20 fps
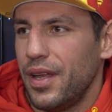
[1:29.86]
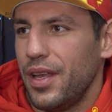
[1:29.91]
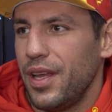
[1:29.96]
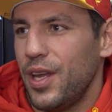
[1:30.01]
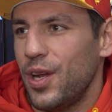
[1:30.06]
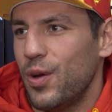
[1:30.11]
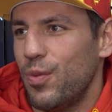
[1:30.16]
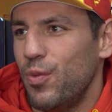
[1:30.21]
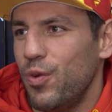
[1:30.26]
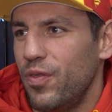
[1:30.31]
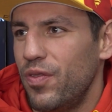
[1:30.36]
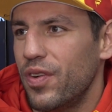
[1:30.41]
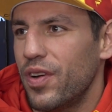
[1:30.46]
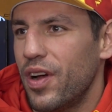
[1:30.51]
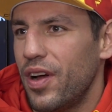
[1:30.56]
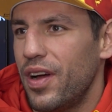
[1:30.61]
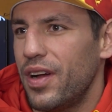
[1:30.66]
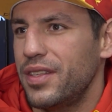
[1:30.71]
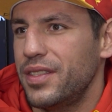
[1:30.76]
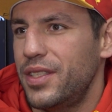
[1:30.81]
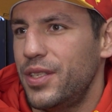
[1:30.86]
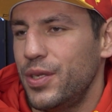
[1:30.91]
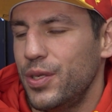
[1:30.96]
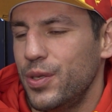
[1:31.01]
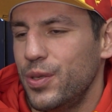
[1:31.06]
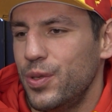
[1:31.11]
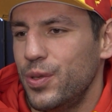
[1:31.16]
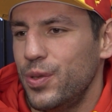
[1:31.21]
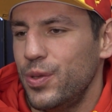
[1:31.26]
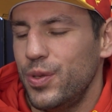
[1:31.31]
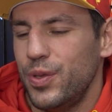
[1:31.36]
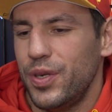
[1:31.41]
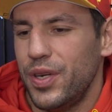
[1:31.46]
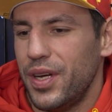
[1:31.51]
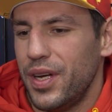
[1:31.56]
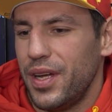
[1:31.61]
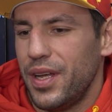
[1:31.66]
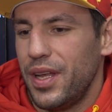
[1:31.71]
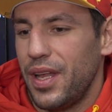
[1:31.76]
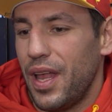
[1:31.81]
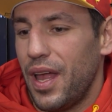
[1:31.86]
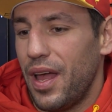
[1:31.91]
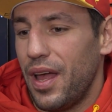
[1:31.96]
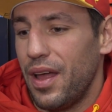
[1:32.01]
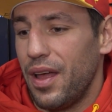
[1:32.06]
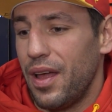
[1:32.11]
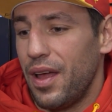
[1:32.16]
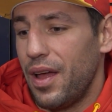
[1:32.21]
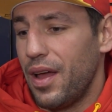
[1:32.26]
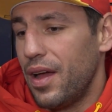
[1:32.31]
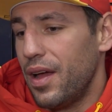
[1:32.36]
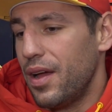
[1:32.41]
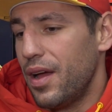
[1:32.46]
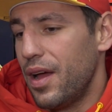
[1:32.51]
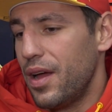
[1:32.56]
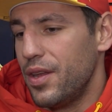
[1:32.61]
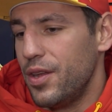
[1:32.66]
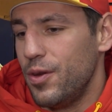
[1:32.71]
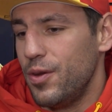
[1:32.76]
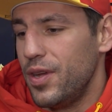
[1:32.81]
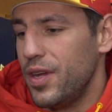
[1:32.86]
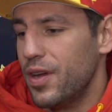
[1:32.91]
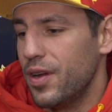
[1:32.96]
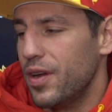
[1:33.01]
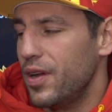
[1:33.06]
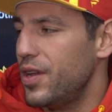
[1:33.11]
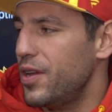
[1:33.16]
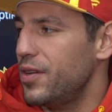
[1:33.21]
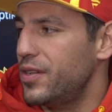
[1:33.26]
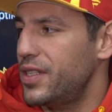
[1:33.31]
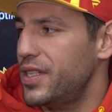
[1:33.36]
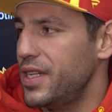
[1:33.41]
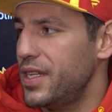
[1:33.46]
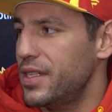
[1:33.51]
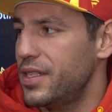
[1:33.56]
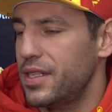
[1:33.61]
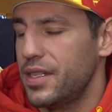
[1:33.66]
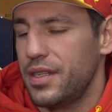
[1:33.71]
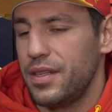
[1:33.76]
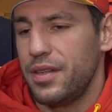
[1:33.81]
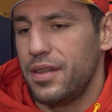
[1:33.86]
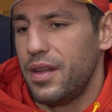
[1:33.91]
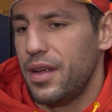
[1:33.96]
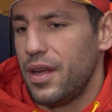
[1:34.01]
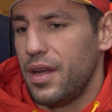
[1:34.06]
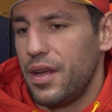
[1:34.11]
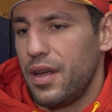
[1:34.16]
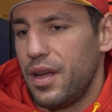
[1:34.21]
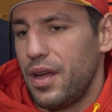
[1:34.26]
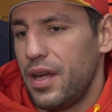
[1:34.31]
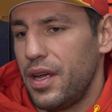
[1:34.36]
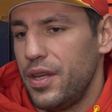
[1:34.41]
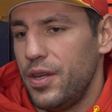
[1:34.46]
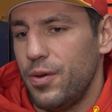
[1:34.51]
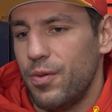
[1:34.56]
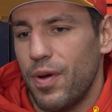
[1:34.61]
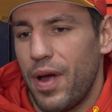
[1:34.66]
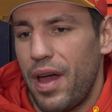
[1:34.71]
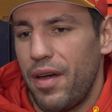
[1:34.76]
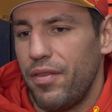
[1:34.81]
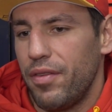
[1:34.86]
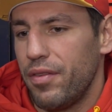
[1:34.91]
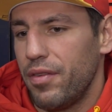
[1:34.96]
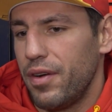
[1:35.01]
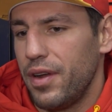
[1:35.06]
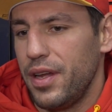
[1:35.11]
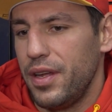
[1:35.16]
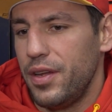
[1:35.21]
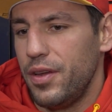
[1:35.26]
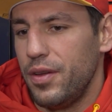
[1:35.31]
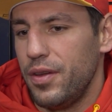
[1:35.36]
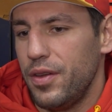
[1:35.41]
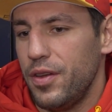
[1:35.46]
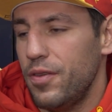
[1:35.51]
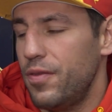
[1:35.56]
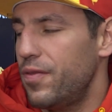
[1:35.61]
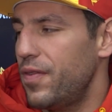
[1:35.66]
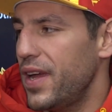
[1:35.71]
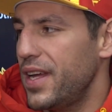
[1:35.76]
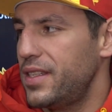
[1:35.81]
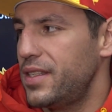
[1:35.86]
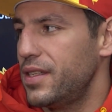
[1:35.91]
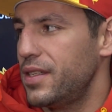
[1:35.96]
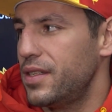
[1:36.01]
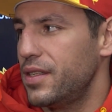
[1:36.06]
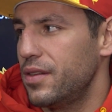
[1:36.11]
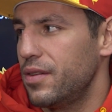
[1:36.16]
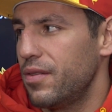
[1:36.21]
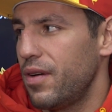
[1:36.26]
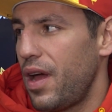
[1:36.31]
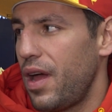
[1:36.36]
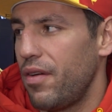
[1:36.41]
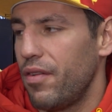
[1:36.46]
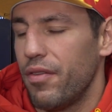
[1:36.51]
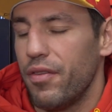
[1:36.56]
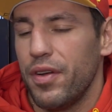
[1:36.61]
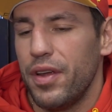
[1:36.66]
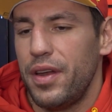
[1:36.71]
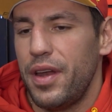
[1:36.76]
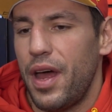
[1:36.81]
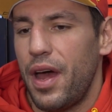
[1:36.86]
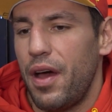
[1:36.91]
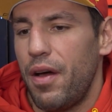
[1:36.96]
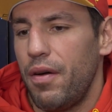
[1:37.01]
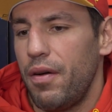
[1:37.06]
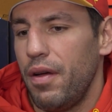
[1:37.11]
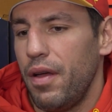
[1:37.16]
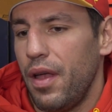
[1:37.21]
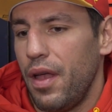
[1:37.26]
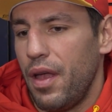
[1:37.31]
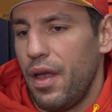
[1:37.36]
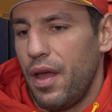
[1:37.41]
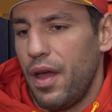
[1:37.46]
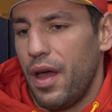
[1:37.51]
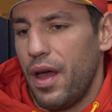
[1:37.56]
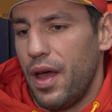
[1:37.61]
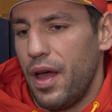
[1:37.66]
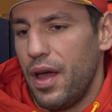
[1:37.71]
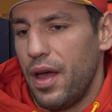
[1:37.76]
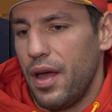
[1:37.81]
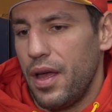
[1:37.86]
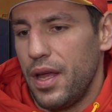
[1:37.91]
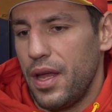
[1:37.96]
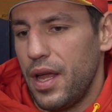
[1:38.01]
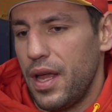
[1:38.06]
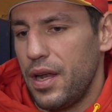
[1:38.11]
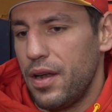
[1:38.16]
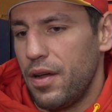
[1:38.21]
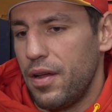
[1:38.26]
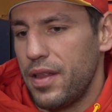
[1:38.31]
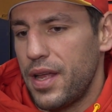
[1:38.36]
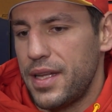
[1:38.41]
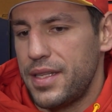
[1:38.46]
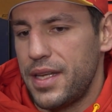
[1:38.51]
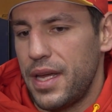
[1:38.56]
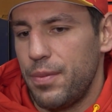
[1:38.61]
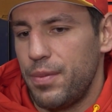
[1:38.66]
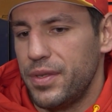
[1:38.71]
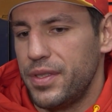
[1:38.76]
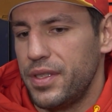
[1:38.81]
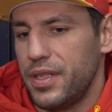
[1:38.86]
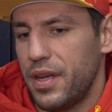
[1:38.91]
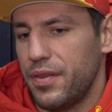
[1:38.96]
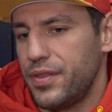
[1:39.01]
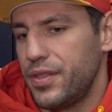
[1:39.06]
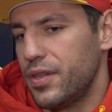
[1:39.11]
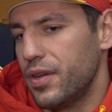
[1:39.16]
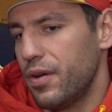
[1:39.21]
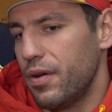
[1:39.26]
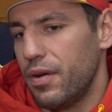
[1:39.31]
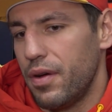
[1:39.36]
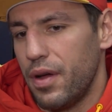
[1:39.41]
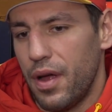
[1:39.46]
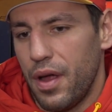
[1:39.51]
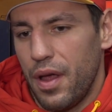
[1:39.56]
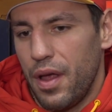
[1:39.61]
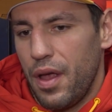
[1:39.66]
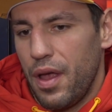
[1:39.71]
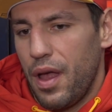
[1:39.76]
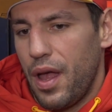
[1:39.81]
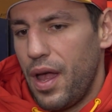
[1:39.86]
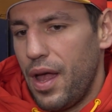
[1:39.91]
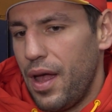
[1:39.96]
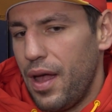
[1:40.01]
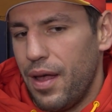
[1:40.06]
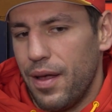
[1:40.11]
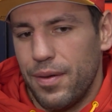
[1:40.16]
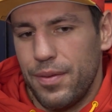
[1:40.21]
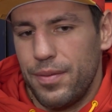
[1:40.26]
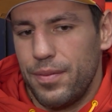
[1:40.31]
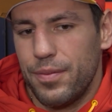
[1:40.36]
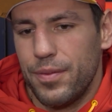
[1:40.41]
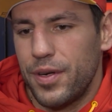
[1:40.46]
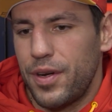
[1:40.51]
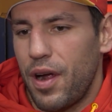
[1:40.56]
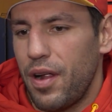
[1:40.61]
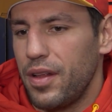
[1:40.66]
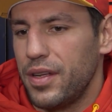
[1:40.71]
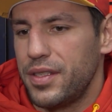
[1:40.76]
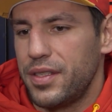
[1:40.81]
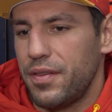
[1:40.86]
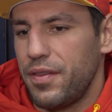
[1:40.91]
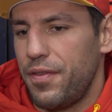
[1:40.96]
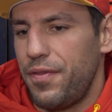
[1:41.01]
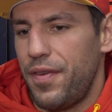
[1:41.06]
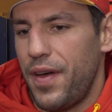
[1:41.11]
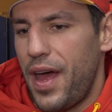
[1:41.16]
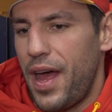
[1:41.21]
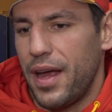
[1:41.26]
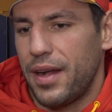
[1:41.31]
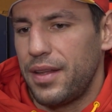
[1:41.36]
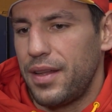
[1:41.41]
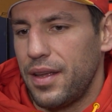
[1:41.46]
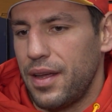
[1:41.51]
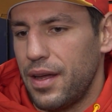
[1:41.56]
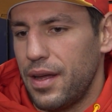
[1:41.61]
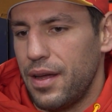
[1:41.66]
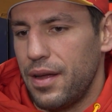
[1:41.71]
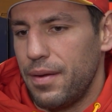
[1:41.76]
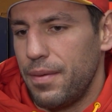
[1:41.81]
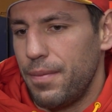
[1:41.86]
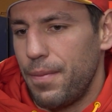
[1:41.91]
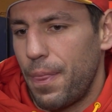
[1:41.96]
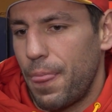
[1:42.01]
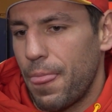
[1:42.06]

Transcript: you know moving on to uh, a new year, a new season, a new rivalry, new, new faces in the rivalry now. Uh, and, and, all that type of stuff. So uh, regardless of the fact, uh,